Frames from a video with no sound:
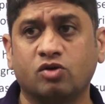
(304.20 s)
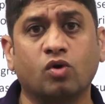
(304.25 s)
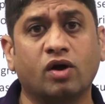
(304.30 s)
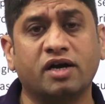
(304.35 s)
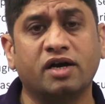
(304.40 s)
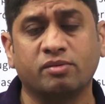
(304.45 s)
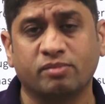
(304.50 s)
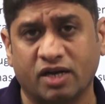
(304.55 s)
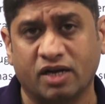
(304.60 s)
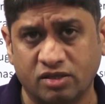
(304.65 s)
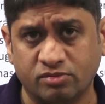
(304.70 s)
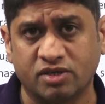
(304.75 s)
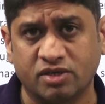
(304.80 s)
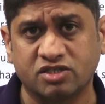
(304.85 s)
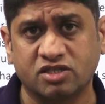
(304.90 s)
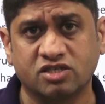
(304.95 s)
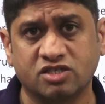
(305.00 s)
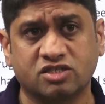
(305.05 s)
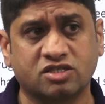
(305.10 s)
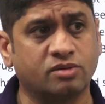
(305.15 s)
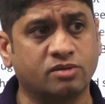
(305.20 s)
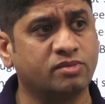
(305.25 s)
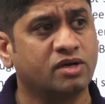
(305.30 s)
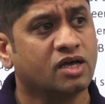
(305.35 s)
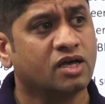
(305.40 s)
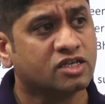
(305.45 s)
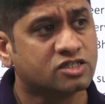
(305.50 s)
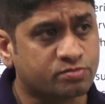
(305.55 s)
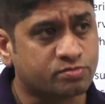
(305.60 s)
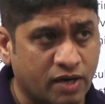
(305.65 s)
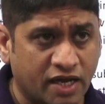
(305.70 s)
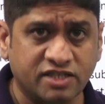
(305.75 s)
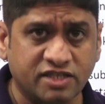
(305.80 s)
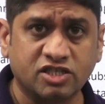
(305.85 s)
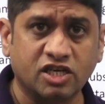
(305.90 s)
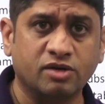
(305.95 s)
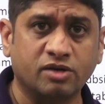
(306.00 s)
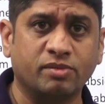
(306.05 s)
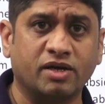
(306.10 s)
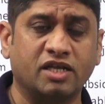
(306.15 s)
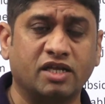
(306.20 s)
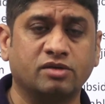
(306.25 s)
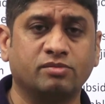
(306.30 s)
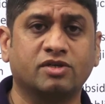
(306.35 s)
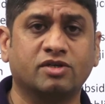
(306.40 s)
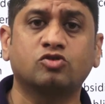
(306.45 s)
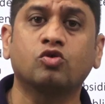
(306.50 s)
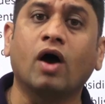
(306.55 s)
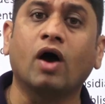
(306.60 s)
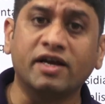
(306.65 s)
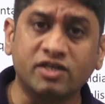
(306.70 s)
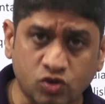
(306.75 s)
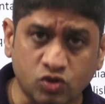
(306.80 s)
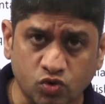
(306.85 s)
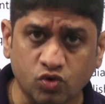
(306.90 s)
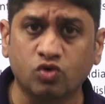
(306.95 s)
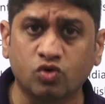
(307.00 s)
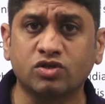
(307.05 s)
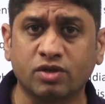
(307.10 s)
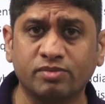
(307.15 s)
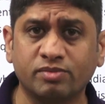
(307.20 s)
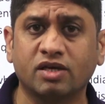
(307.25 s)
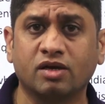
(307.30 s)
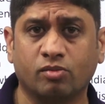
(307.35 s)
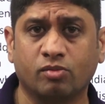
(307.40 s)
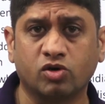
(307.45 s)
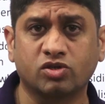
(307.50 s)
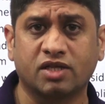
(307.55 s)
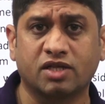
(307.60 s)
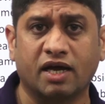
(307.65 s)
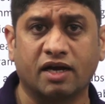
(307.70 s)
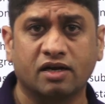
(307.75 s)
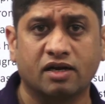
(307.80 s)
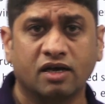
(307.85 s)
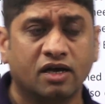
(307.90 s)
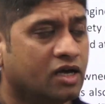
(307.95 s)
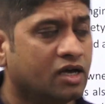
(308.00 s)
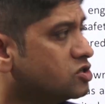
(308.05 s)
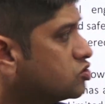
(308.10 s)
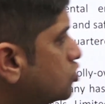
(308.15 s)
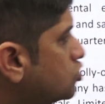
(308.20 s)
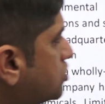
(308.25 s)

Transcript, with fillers: quality management system, supply chain management, so I should know something about that. So